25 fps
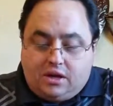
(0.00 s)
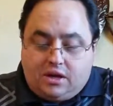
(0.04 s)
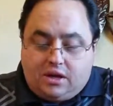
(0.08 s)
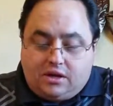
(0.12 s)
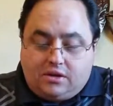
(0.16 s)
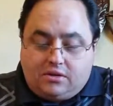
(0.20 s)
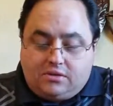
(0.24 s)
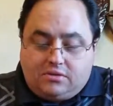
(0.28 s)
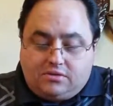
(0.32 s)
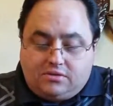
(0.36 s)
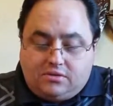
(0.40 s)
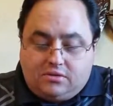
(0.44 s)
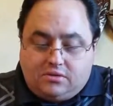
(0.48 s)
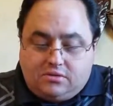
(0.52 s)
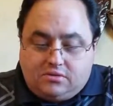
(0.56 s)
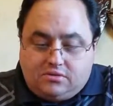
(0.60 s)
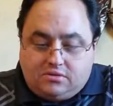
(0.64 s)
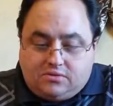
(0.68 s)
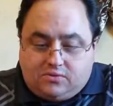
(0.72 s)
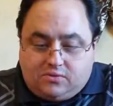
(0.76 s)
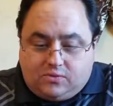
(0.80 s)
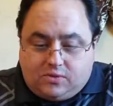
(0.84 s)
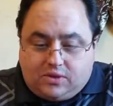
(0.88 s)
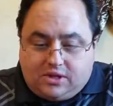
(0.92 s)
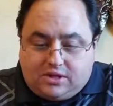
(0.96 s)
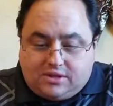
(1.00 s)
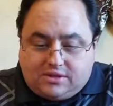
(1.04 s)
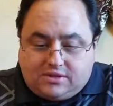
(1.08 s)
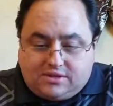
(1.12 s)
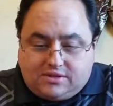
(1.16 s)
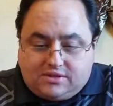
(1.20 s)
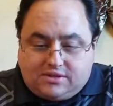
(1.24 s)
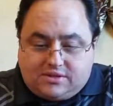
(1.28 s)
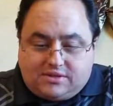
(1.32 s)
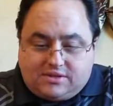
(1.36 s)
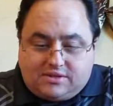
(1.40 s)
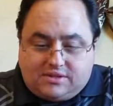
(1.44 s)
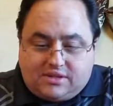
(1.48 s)
I don't want to
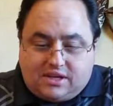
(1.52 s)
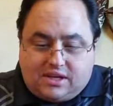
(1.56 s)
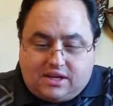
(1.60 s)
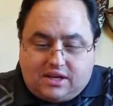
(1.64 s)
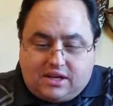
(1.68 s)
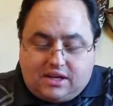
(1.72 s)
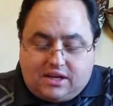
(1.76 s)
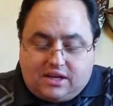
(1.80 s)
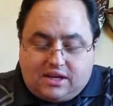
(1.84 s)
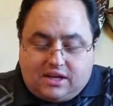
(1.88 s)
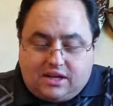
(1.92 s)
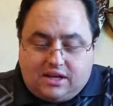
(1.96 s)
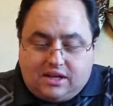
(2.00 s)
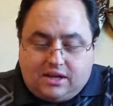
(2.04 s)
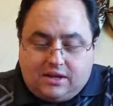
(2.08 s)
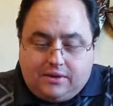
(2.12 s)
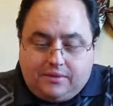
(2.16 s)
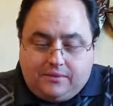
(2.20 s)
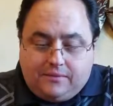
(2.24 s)
say.